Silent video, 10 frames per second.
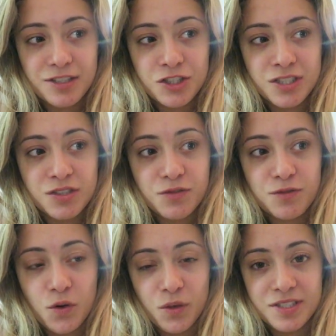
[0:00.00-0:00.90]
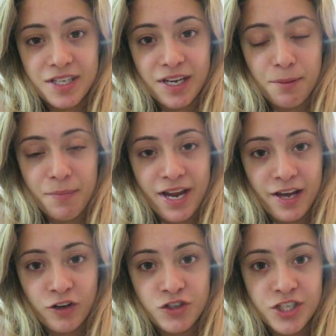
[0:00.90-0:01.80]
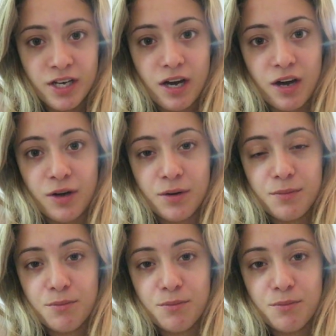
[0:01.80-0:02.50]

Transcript: just focusing my energy on